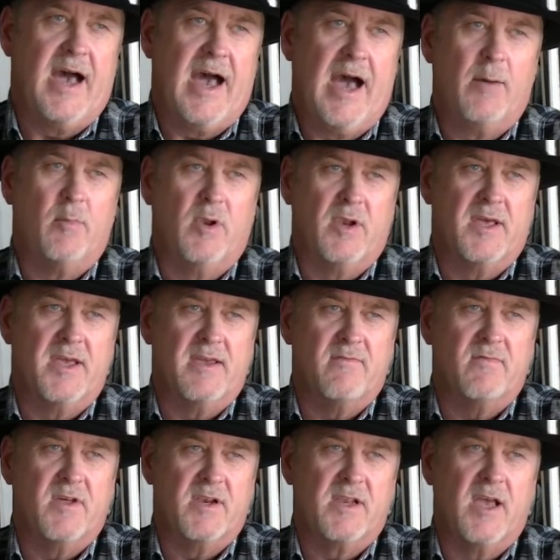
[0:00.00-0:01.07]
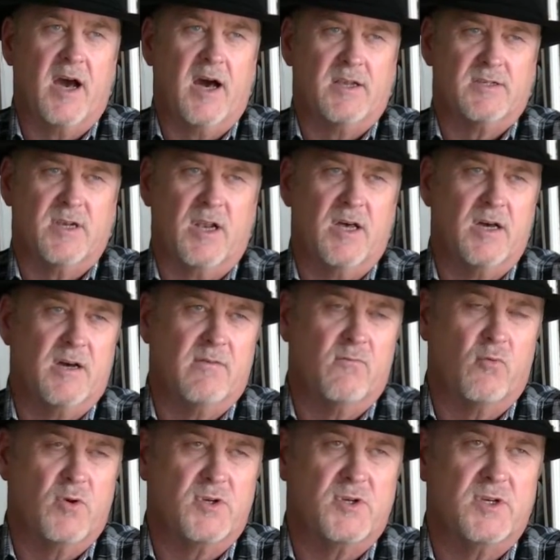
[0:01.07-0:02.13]
I believe that God's
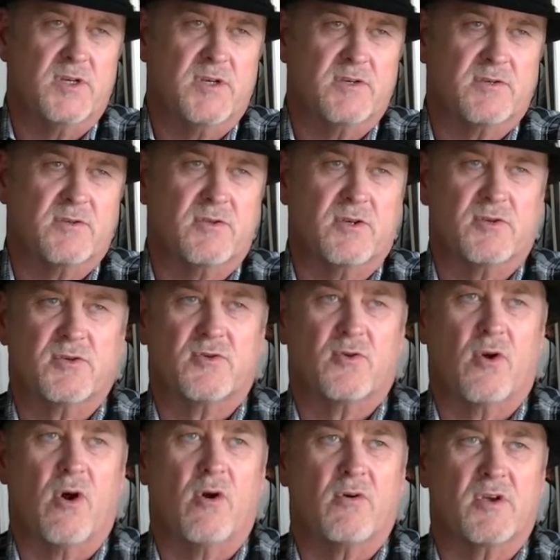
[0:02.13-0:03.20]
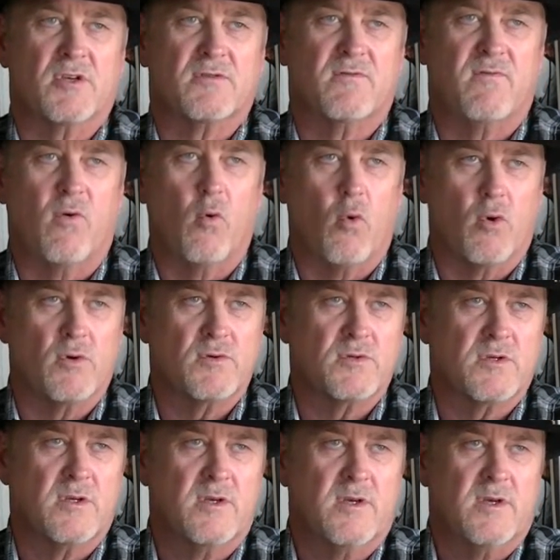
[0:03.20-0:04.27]
love, which is the strongest force.